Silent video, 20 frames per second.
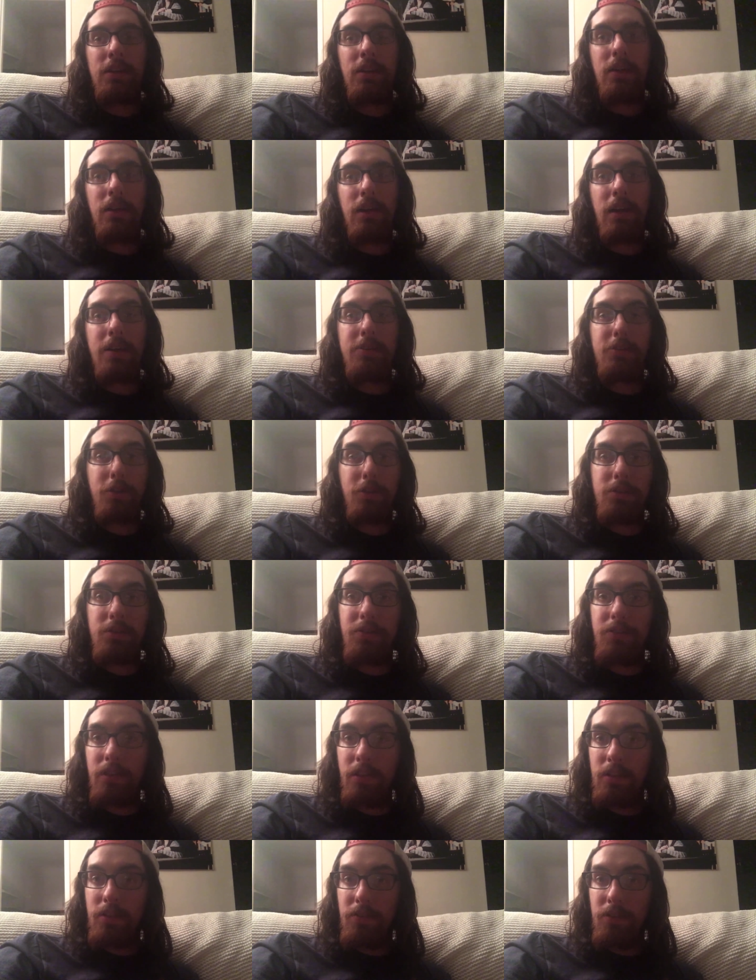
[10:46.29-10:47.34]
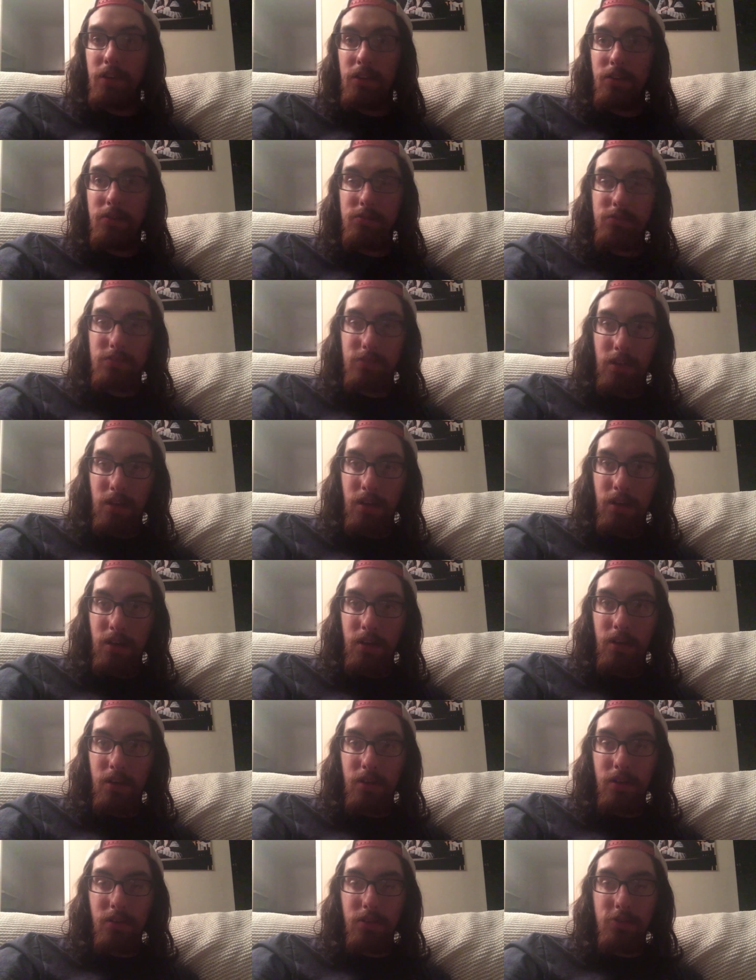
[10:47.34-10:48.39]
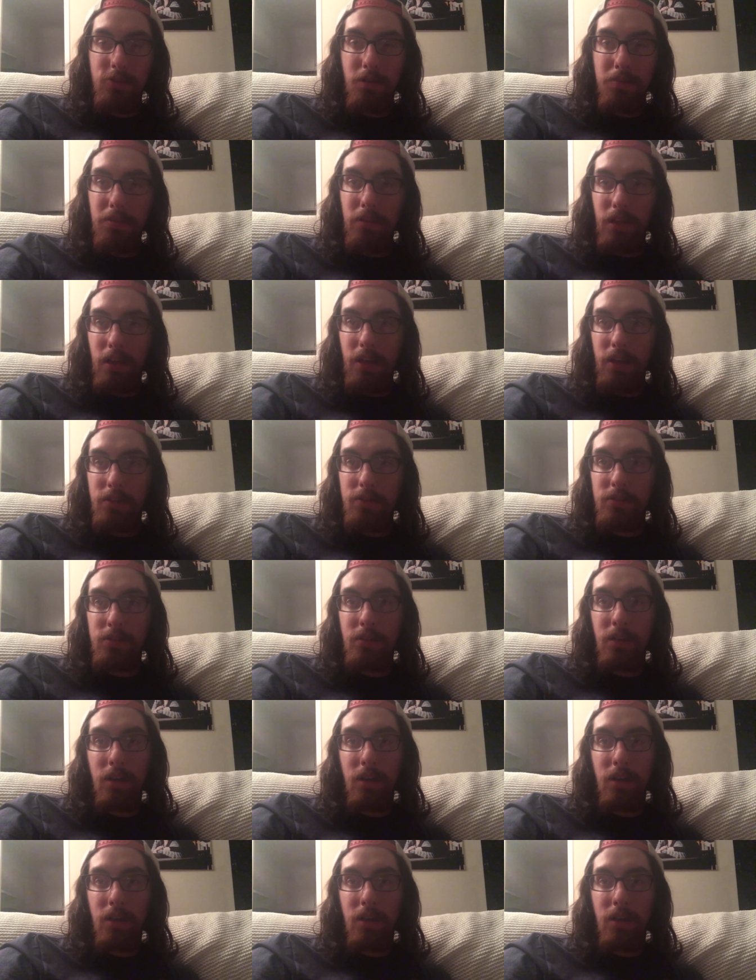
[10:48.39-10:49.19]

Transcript: As always, if you liked the video, drop a like.